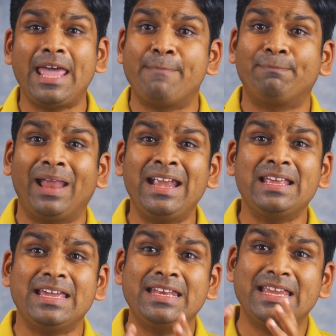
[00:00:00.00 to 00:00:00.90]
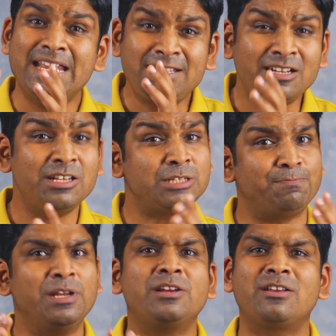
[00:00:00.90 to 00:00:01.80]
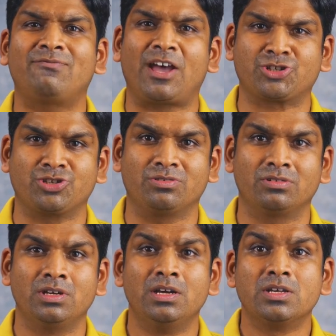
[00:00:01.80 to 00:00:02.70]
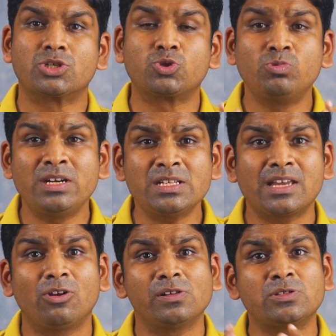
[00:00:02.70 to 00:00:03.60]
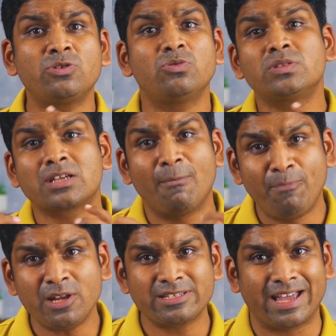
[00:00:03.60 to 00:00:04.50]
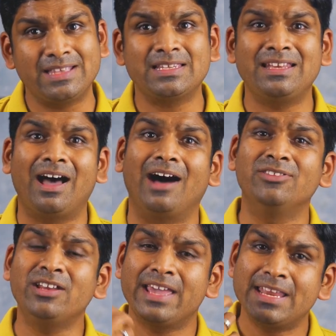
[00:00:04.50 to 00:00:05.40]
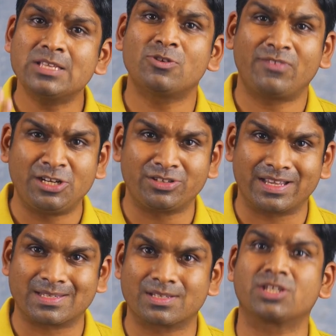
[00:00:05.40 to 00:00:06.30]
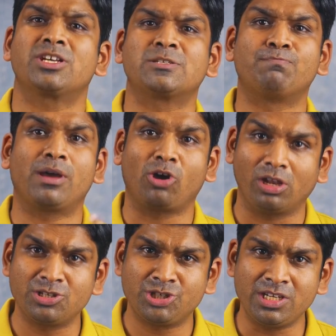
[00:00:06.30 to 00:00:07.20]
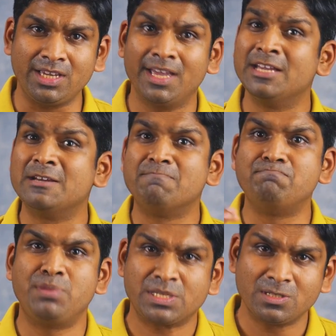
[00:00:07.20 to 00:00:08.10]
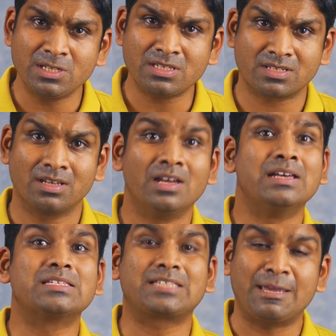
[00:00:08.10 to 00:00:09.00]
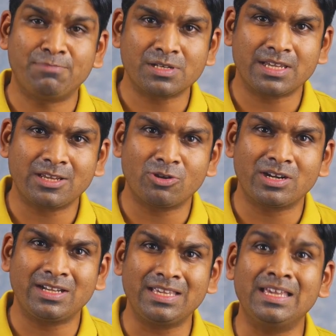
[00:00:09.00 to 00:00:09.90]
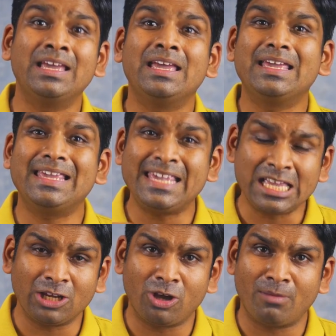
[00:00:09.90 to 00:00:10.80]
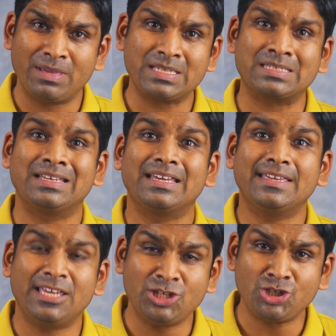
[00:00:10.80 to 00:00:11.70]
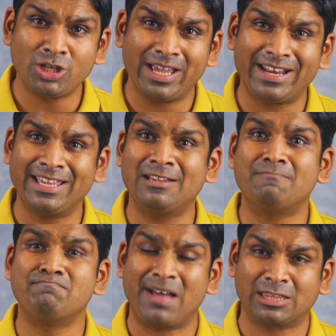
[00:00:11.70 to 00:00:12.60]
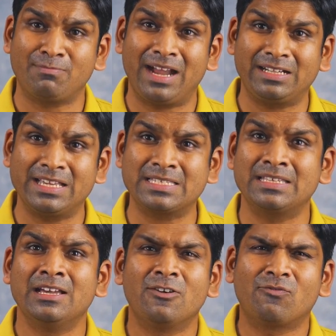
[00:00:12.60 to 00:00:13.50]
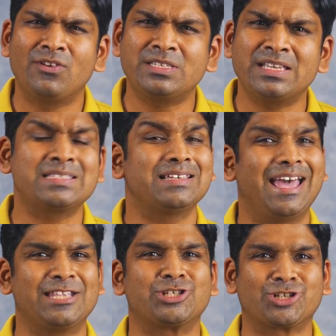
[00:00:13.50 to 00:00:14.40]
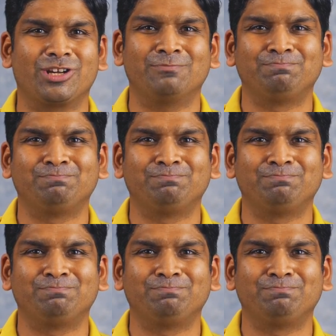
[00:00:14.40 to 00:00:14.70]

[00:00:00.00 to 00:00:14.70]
applied in interdisciplinary fashion, students can also use computer science in other areas of interest, such as biology, business, cybersecurity, economics, engineering, mathematics, physics, etc.